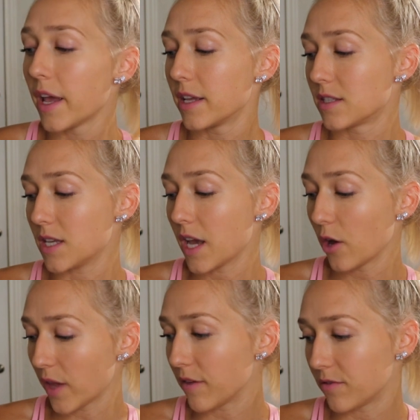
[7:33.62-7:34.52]
and see
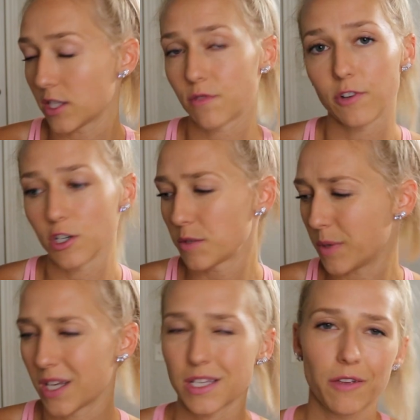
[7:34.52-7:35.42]
how that fits first,
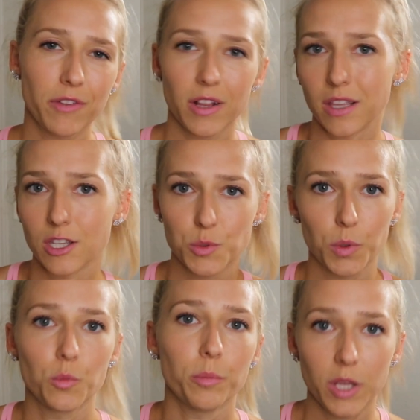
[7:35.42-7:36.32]
because I feel like this
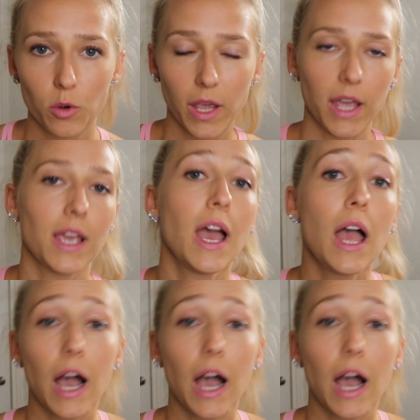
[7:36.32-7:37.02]
one will be okay.